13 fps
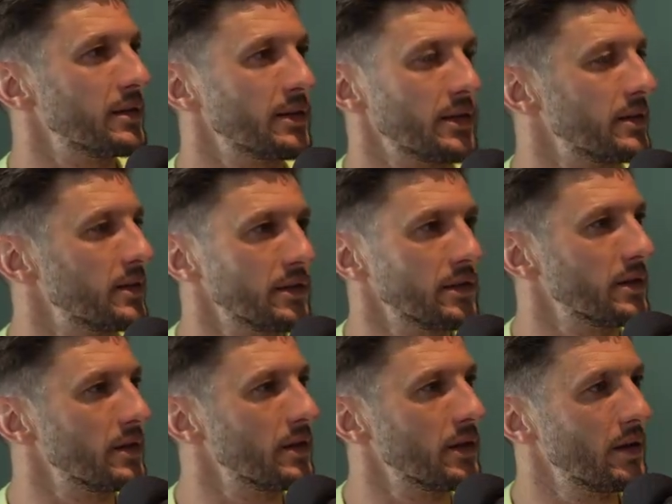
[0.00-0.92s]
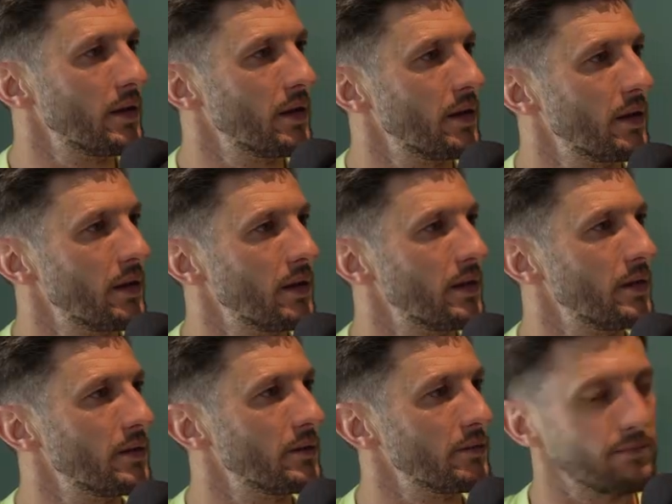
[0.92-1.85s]
So they're completely
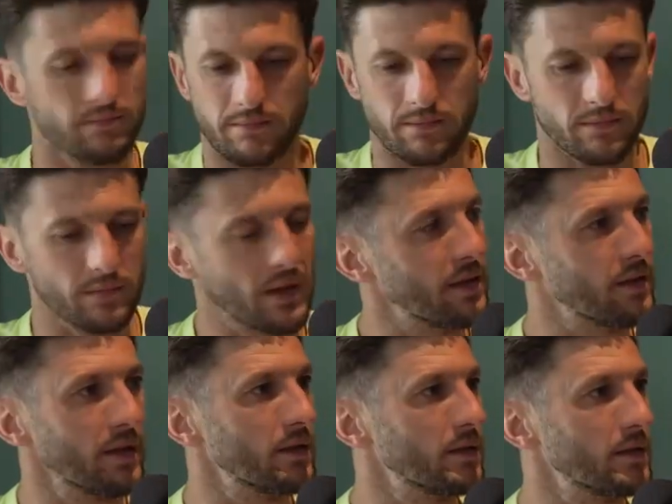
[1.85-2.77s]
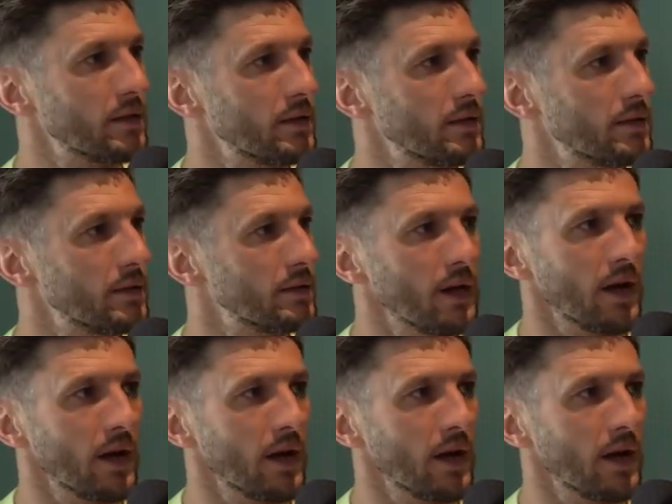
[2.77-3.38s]
themselves. There's no act. Yeah.